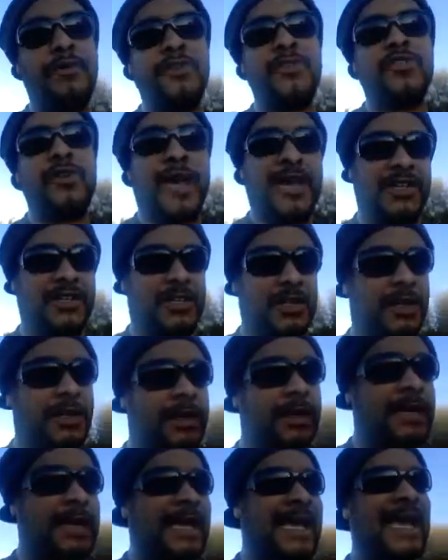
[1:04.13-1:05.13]
of attraction
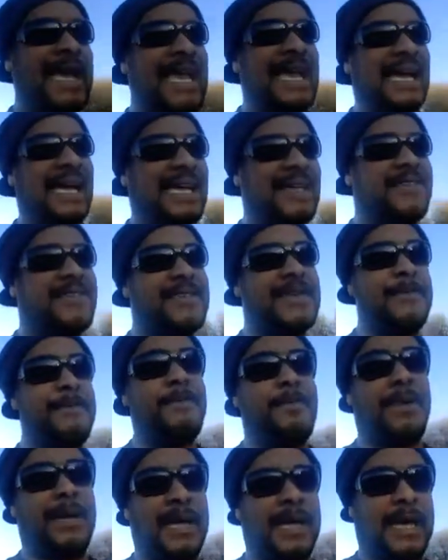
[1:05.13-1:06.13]
is
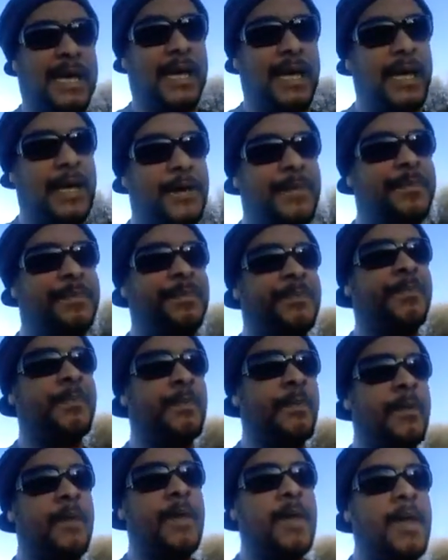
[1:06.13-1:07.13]
simply
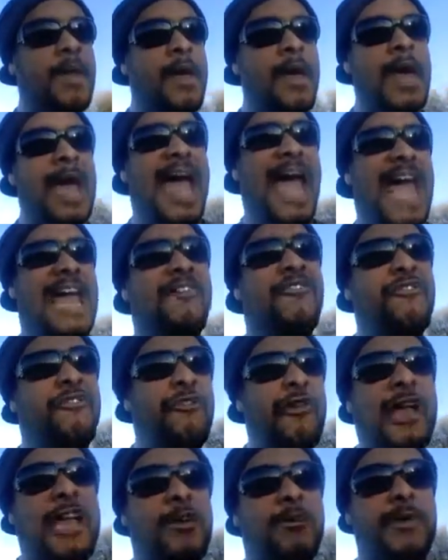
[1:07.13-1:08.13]
a
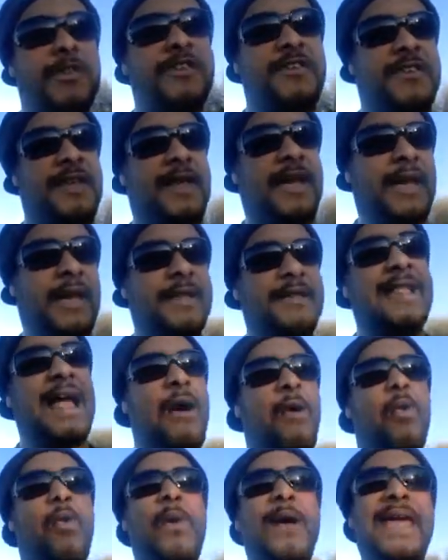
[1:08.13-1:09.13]
frequency
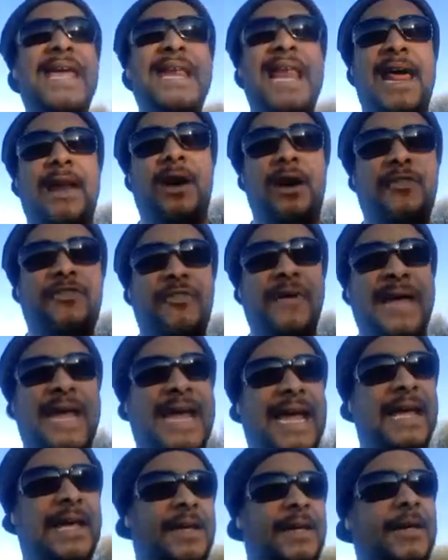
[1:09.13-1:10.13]
that we let off
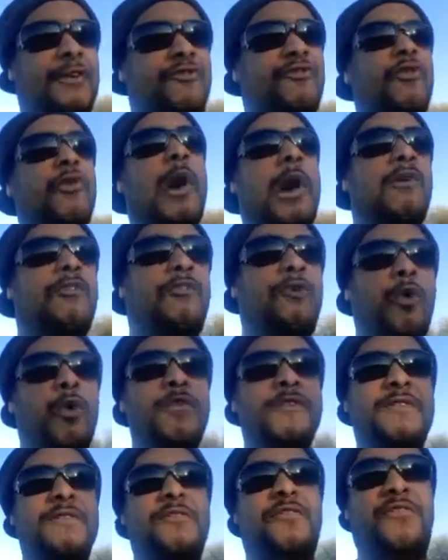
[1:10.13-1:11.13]
through our
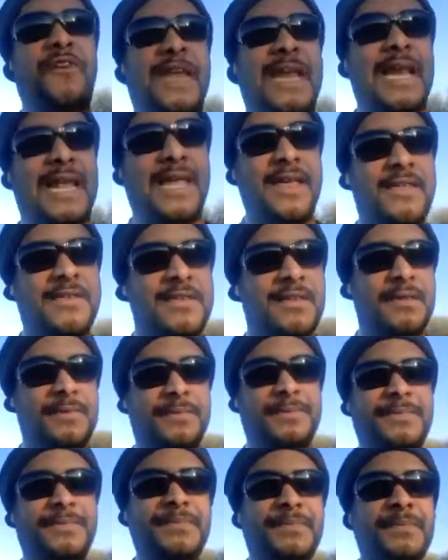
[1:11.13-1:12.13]
thoughts and feelings
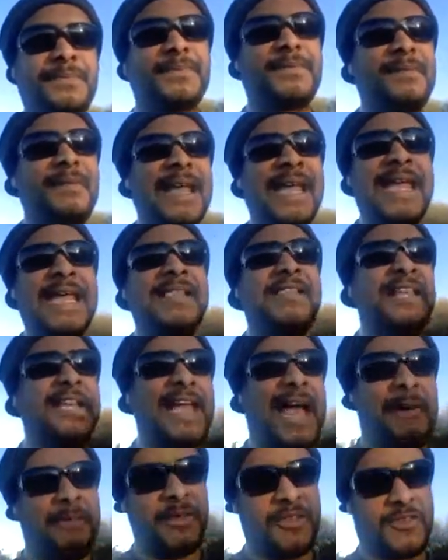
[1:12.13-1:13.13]
into
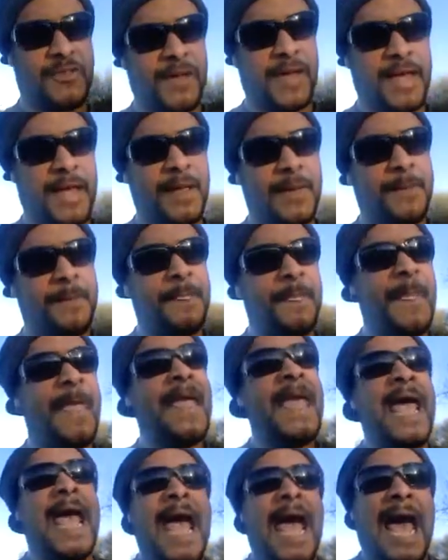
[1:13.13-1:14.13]
the atmosphere,
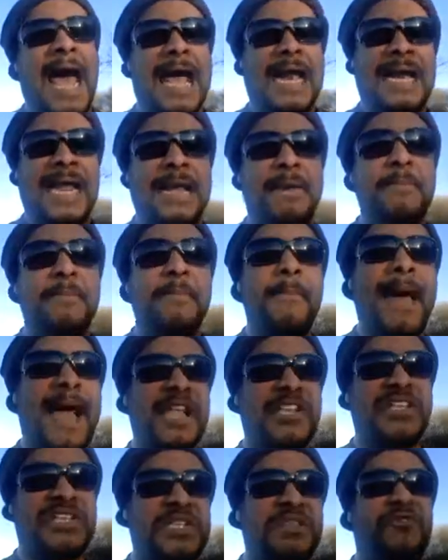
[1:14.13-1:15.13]
and a
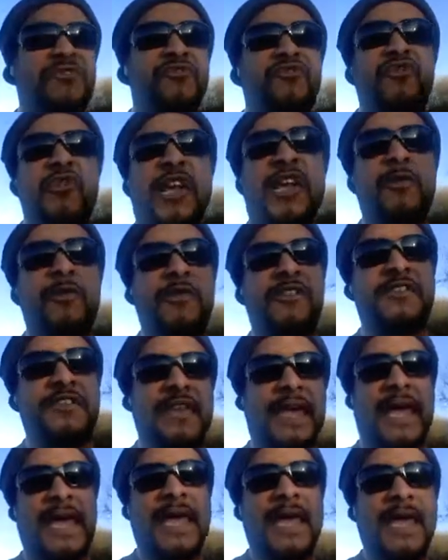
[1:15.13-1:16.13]
matching
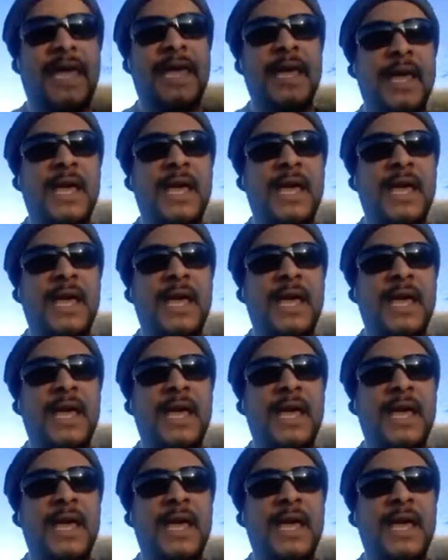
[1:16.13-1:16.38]
frequency